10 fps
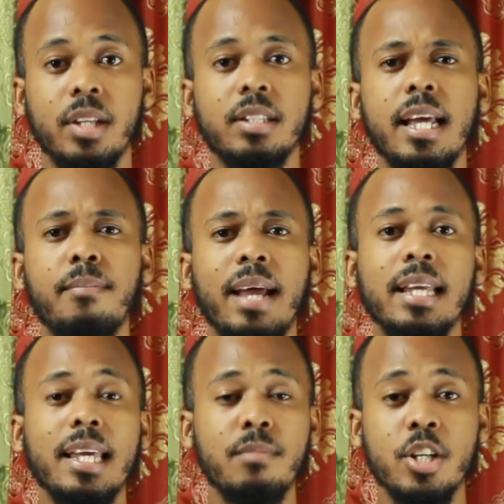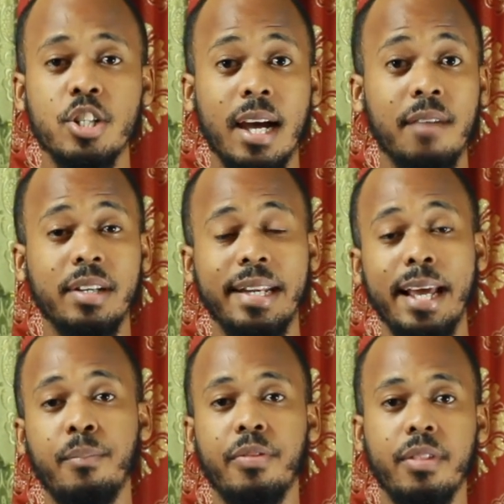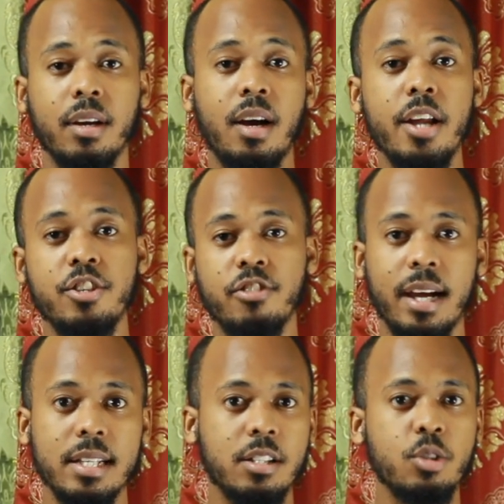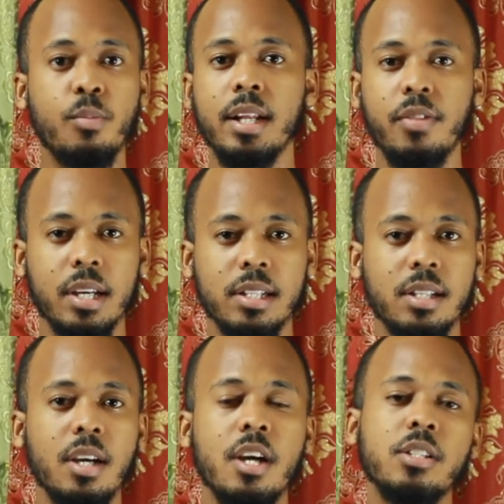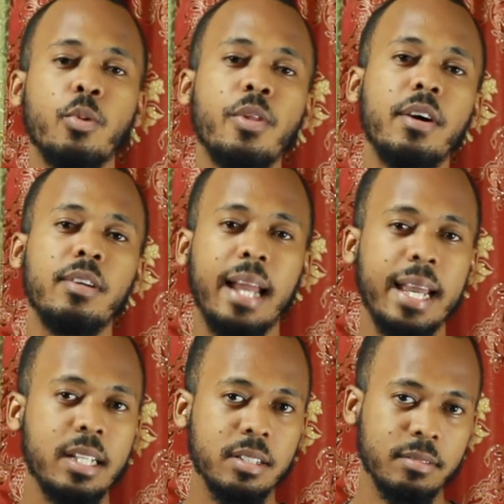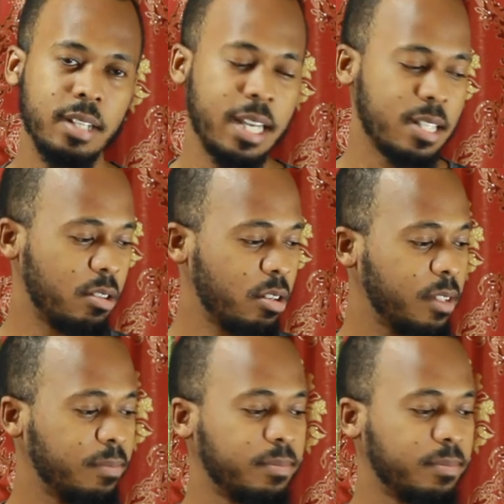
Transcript: to help that image to have depth, contrast, so many things. So, without light, let's look.